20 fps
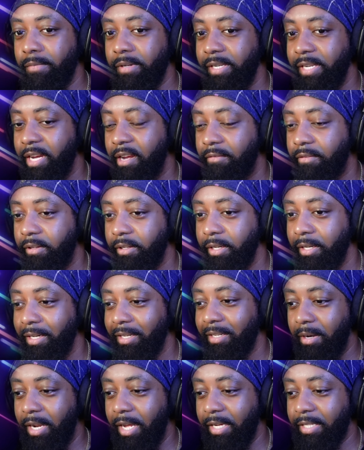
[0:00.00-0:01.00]
him indefinitely.
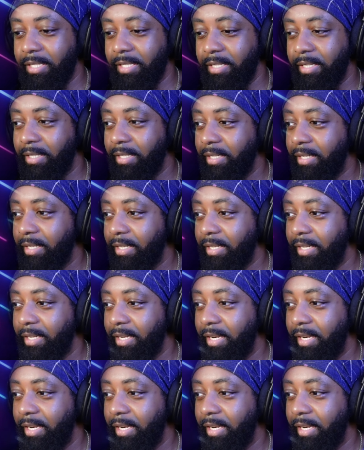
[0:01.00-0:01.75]
Next, yeah, that's good.